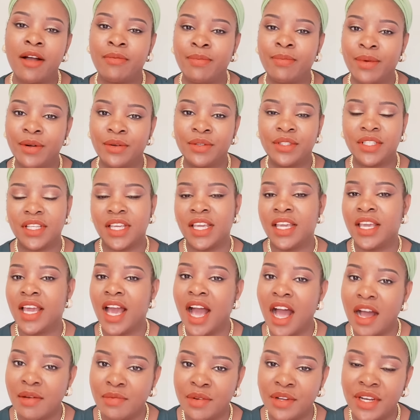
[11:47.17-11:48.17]
about
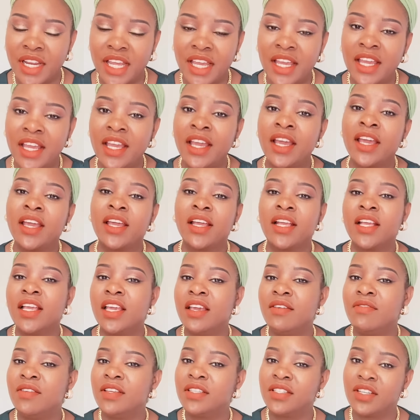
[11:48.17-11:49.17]
eHarmony.
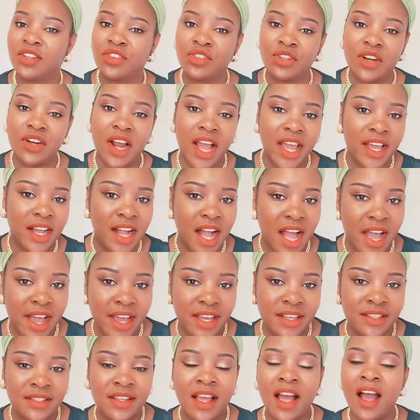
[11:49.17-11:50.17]
Give it a try,
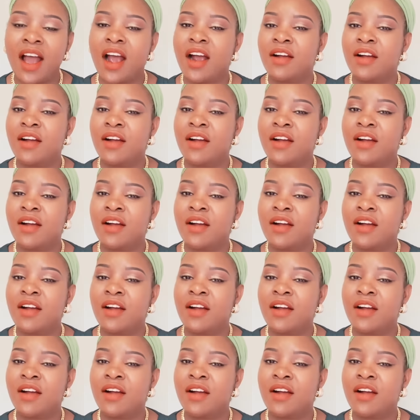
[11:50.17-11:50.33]
guys.